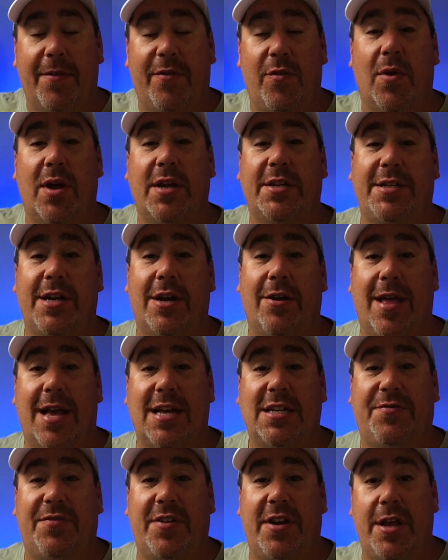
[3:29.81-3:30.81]
If you want to see our
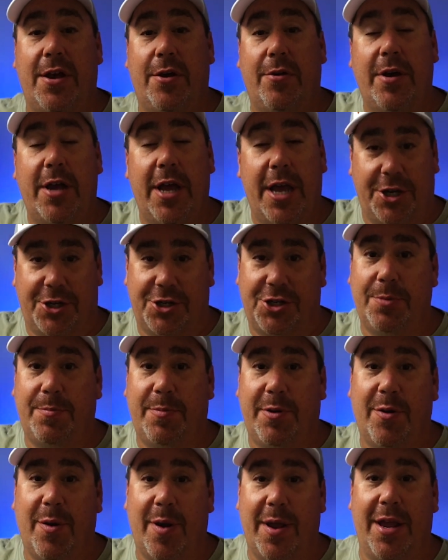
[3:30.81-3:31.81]
last video, it
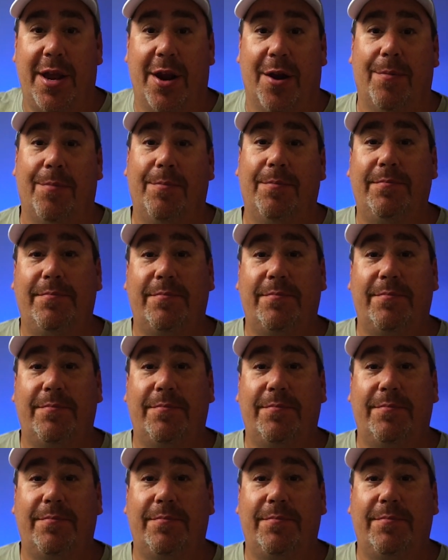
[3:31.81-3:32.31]
should be right here.